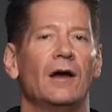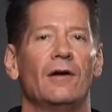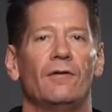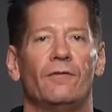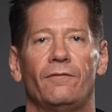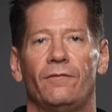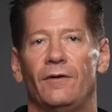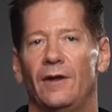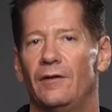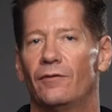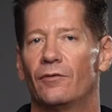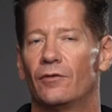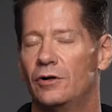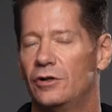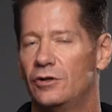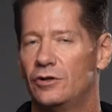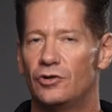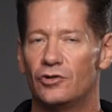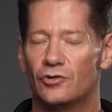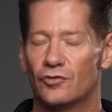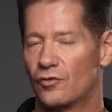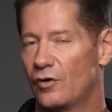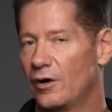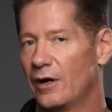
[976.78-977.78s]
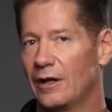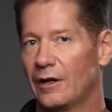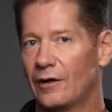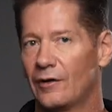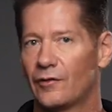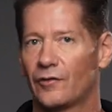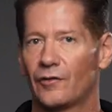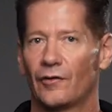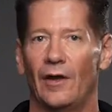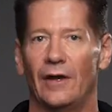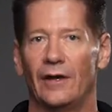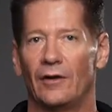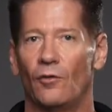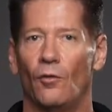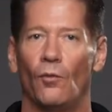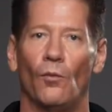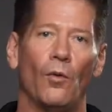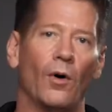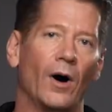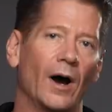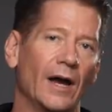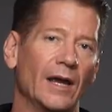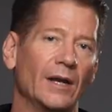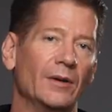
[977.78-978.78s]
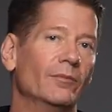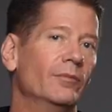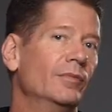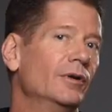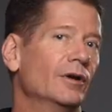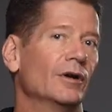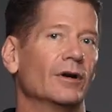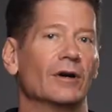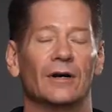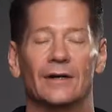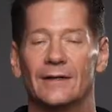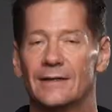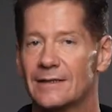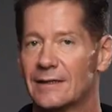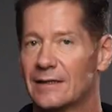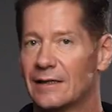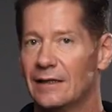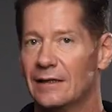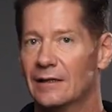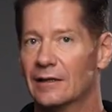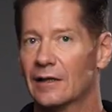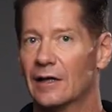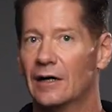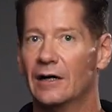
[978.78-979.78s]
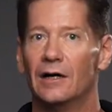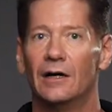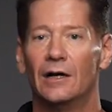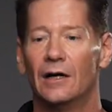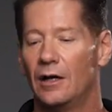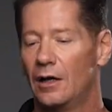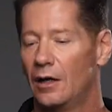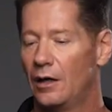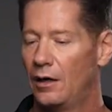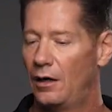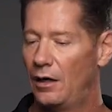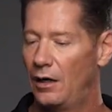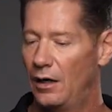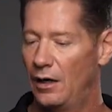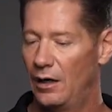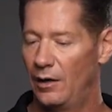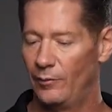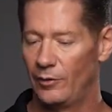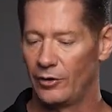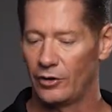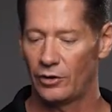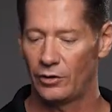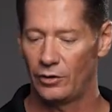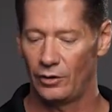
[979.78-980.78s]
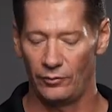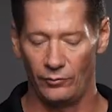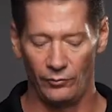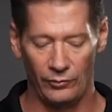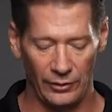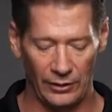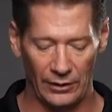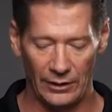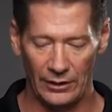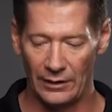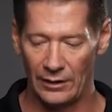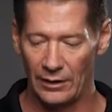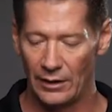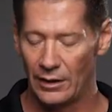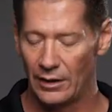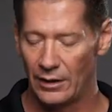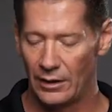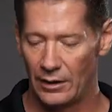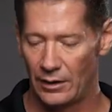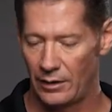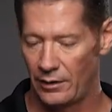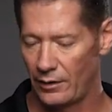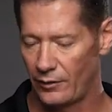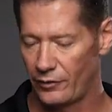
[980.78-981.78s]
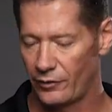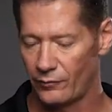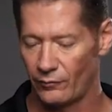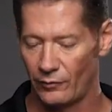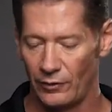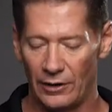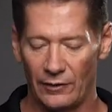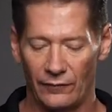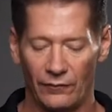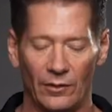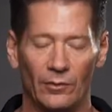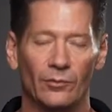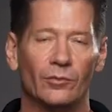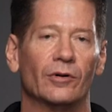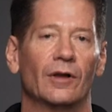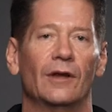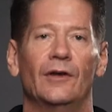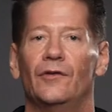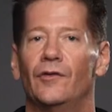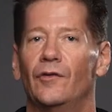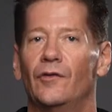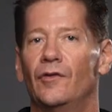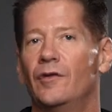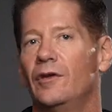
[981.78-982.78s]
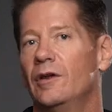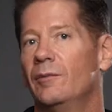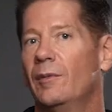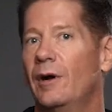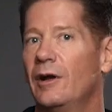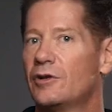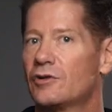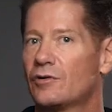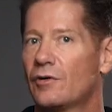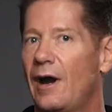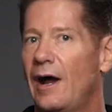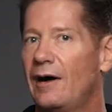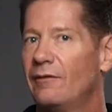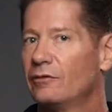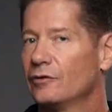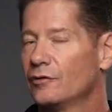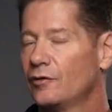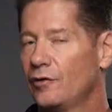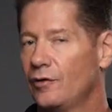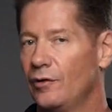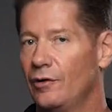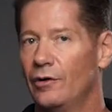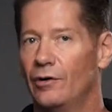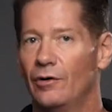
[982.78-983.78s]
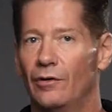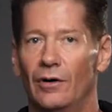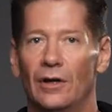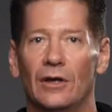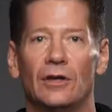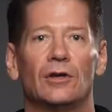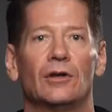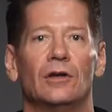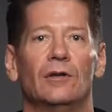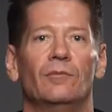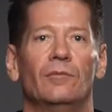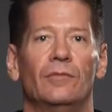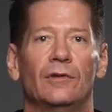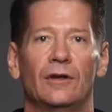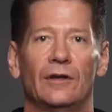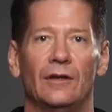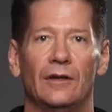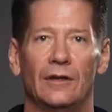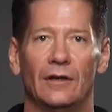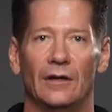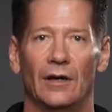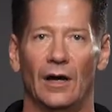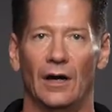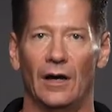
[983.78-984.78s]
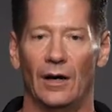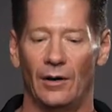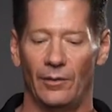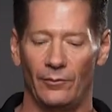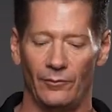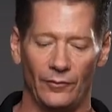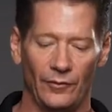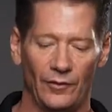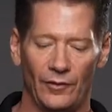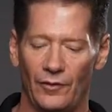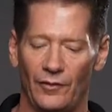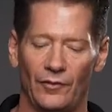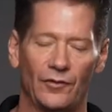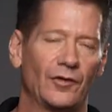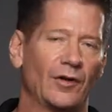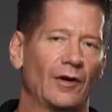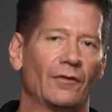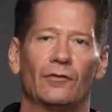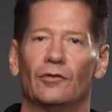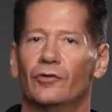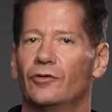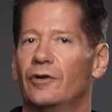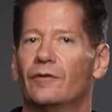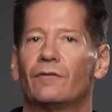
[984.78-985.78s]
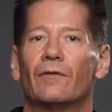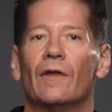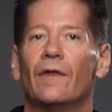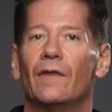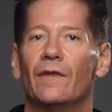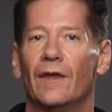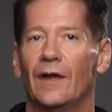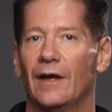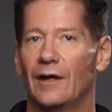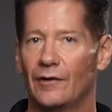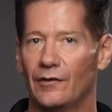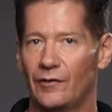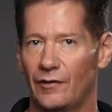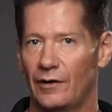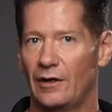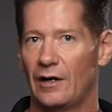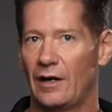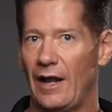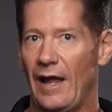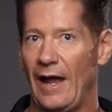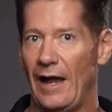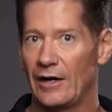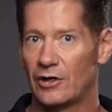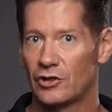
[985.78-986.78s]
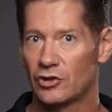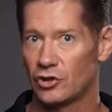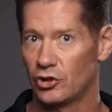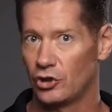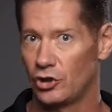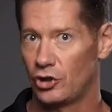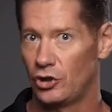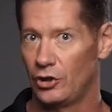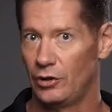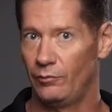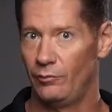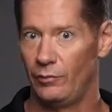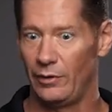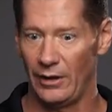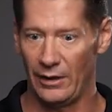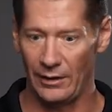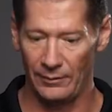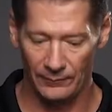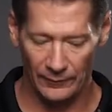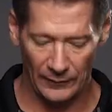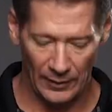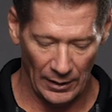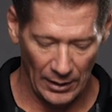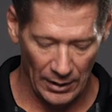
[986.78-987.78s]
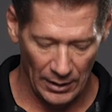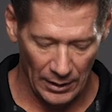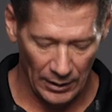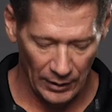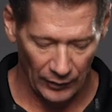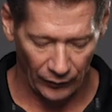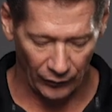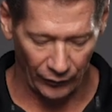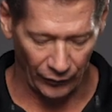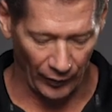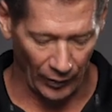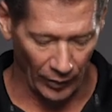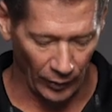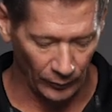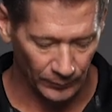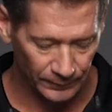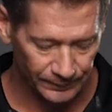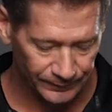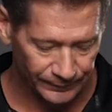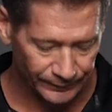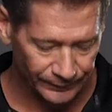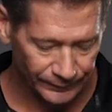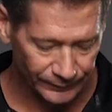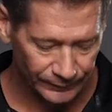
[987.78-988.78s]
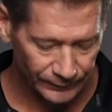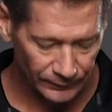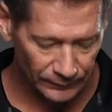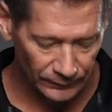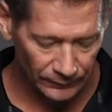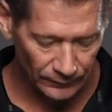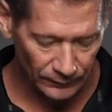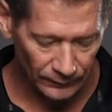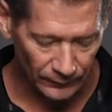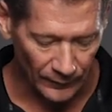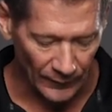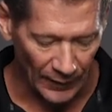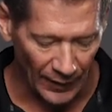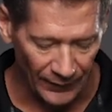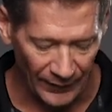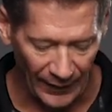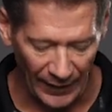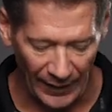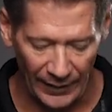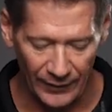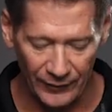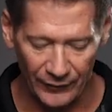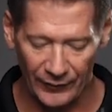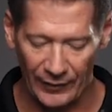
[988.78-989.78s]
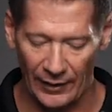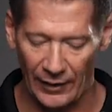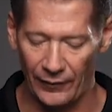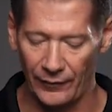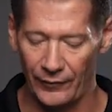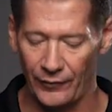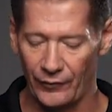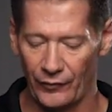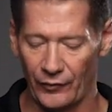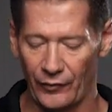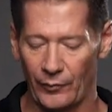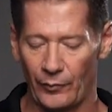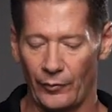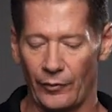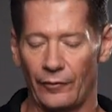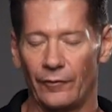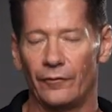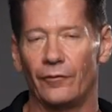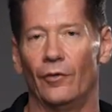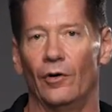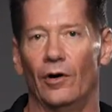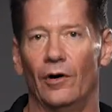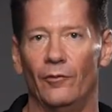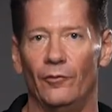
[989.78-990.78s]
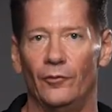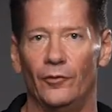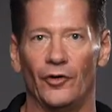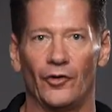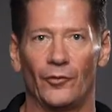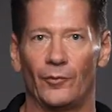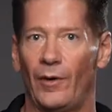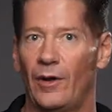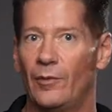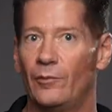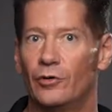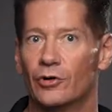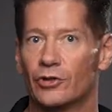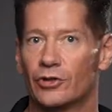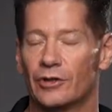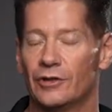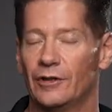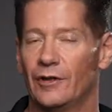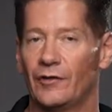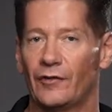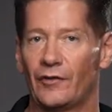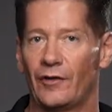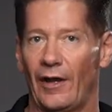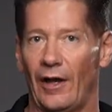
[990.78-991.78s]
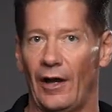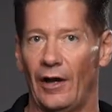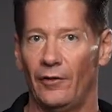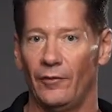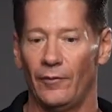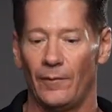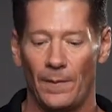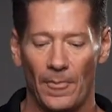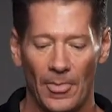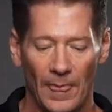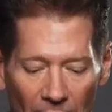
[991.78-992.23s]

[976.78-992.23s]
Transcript: favorite drinks like wine, beer, and tequila. It could be 3 different places that you might travel to. It could be several different things that it actually could be. So that is how this is performed, just by pushing this down.